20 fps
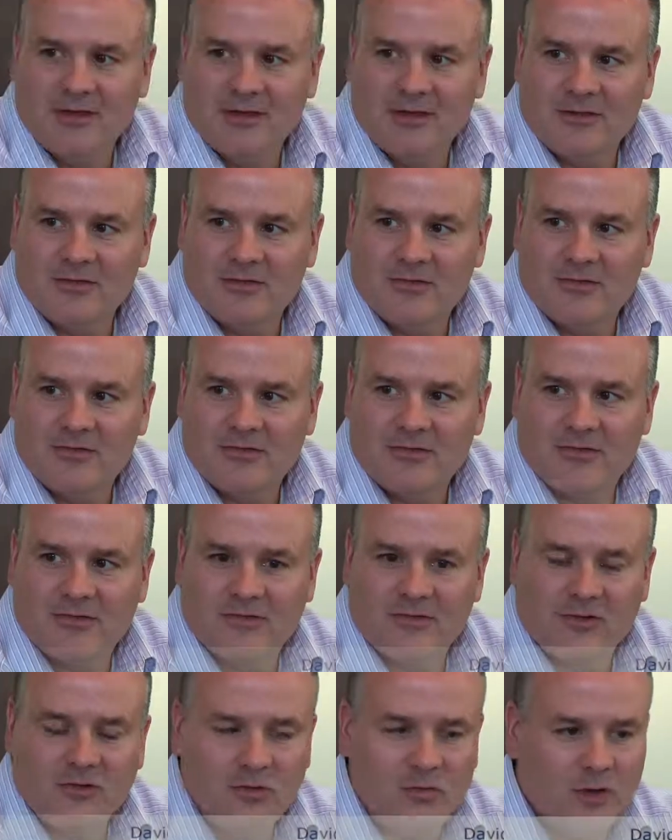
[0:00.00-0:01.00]
it's
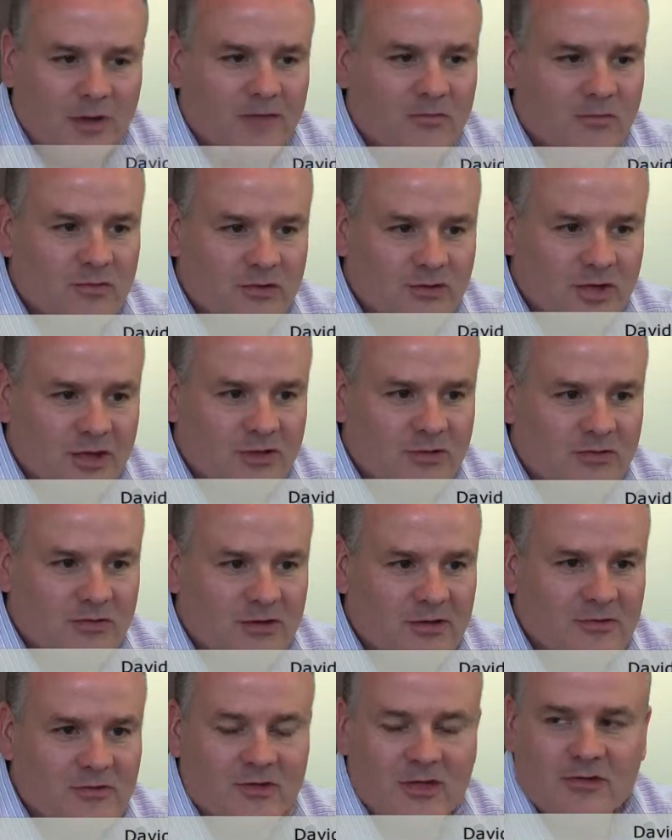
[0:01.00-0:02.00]
so
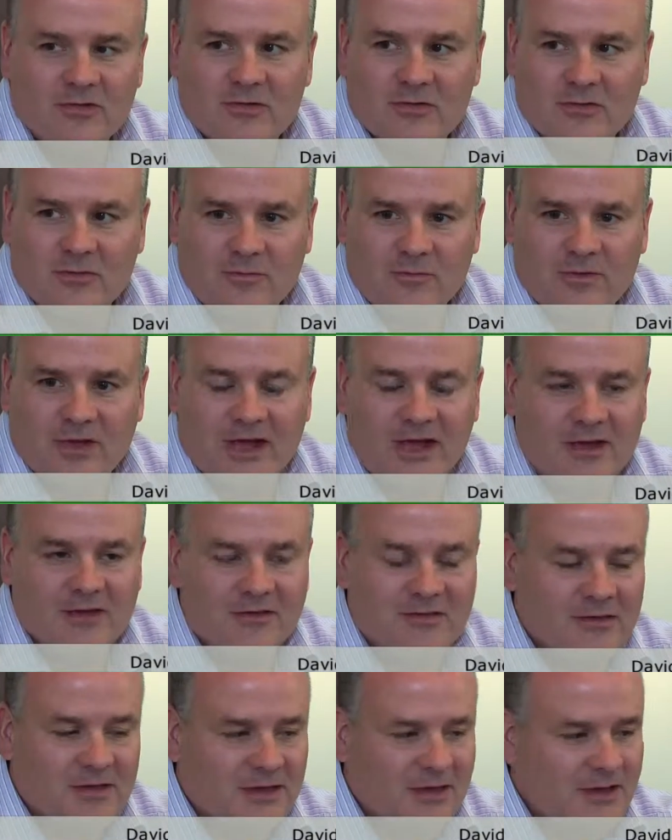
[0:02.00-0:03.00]
ever-changing and changes so
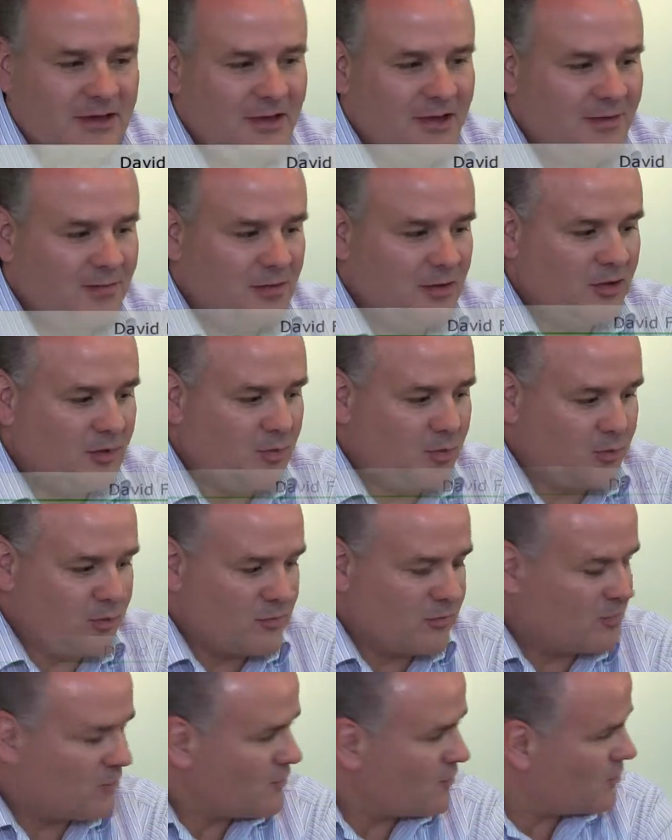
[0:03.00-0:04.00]
fast. I mean,
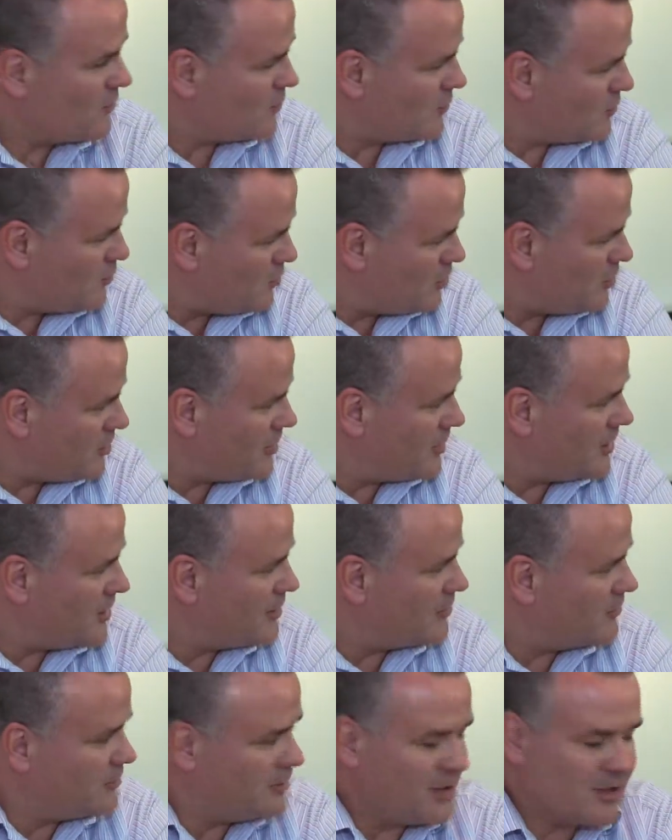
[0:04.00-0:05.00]
components are so small
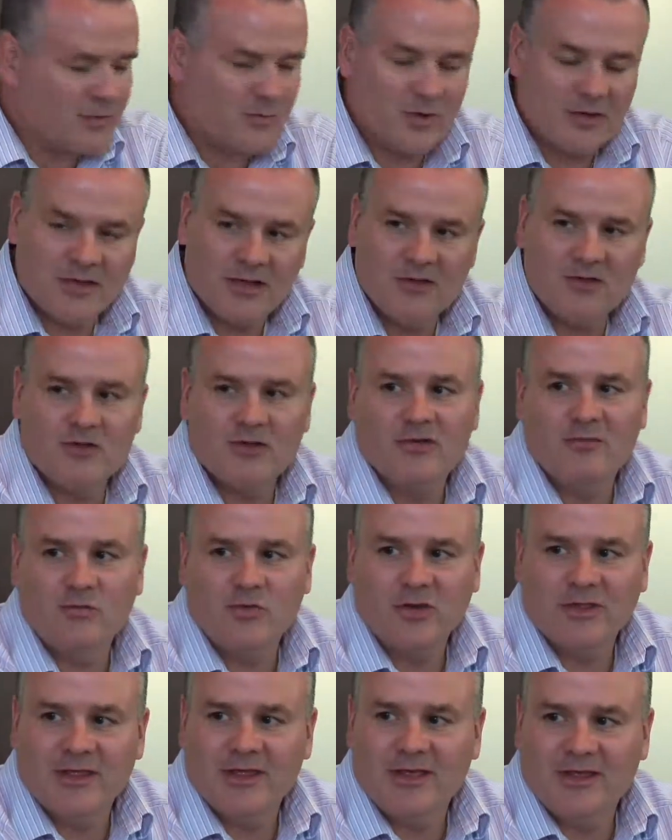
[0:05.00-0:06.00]
now, and the expectation of
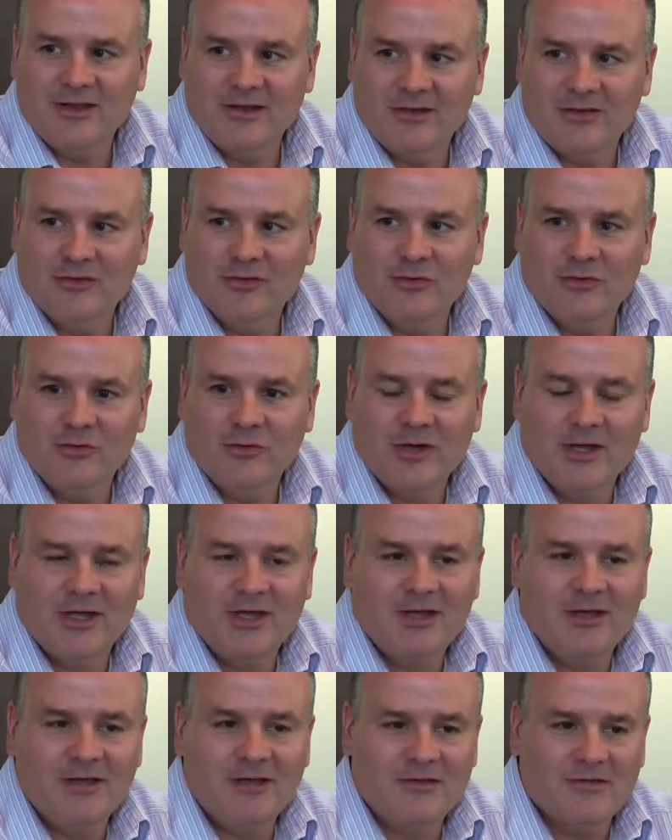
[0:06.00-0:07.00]
what they can do
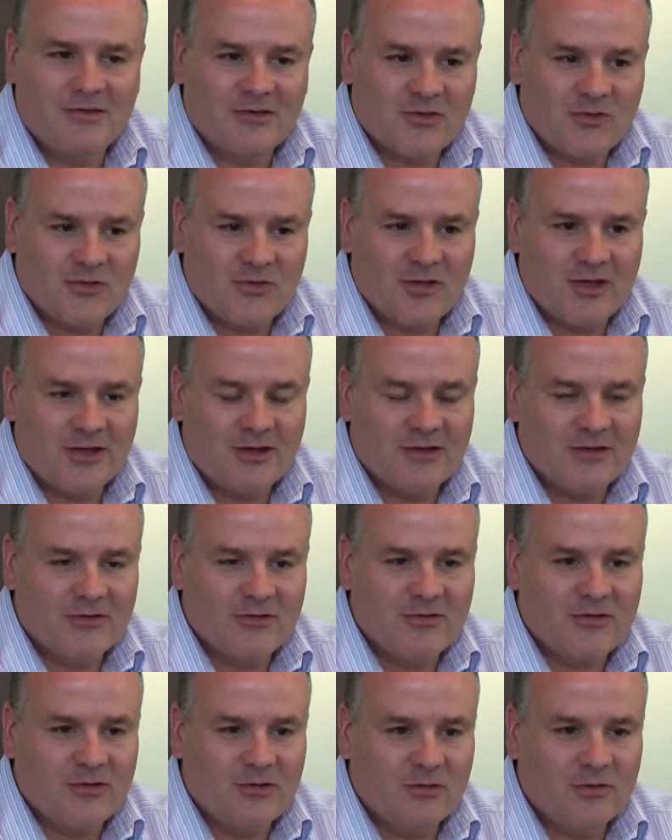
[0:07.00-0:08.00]
is such a challenge.
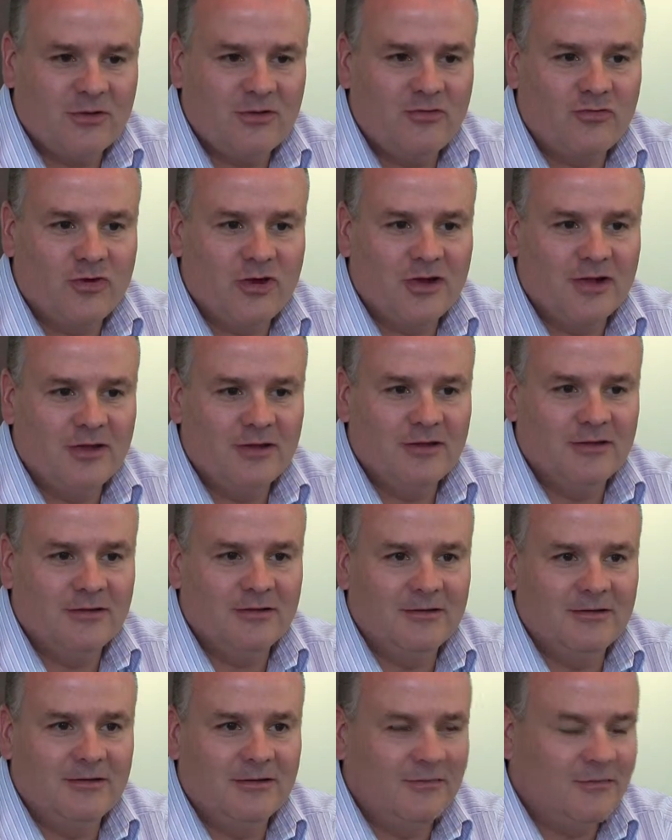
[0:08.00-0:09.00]
So to try
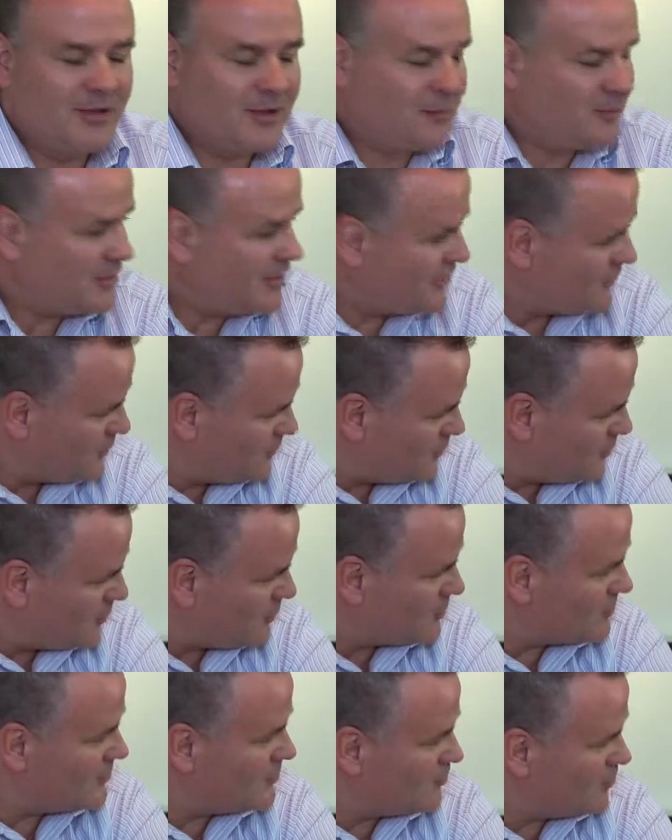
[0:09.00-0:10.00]
and develop tests for
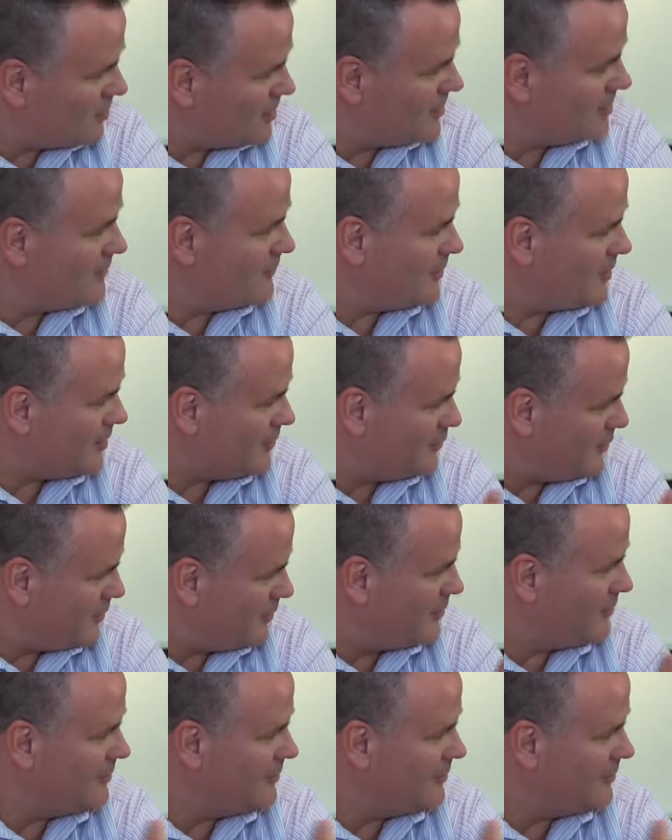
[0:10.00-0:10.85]
those and try and develop